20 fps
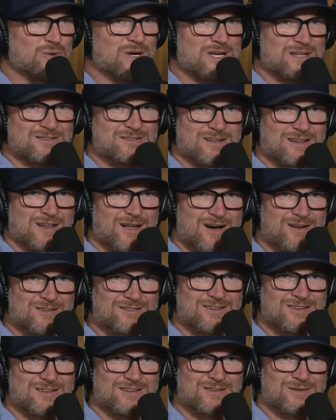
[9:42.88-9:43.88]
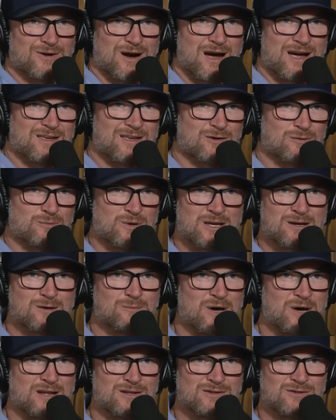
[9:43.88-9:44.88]
wins and losses, right? You'll be
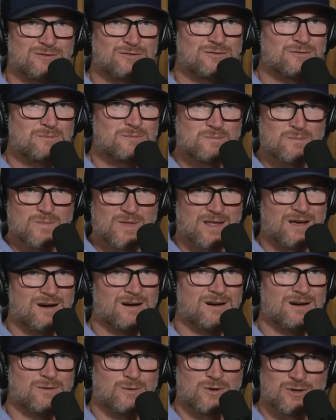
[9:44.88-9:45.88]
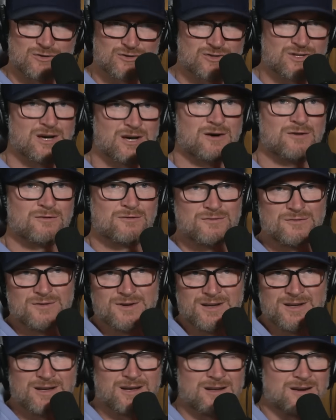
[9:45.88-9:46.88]
competitive with yourself
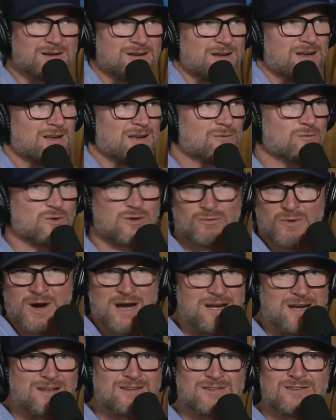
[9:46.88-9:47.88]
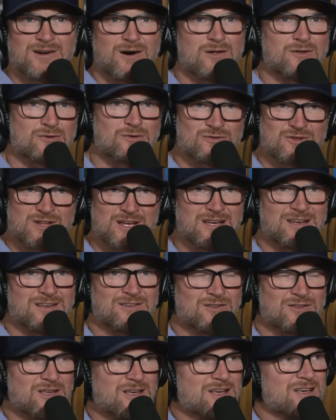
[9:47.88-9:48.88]
and with ratings and all those
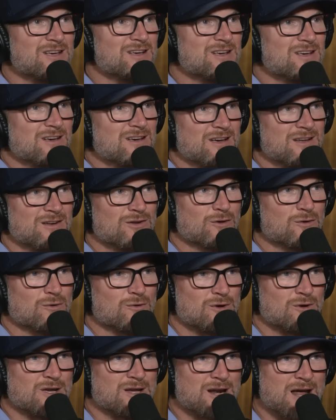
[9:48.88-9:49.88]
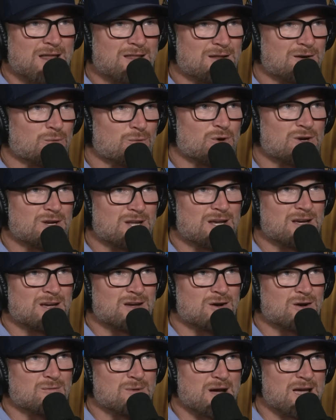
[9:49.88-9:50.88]
things. And you'll get out of there one day
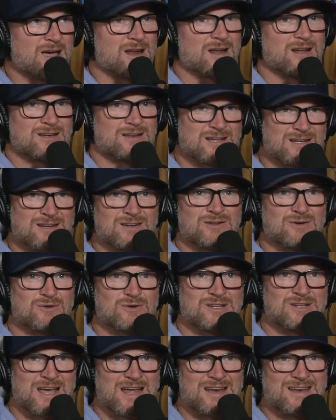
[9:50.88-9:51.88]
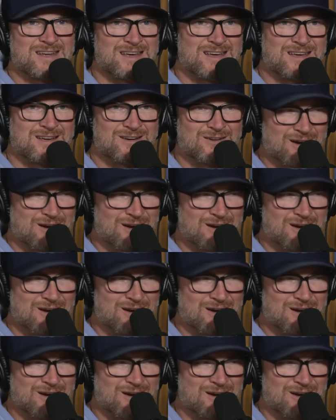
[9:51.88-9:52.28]
and go, man, I didn't do it that day,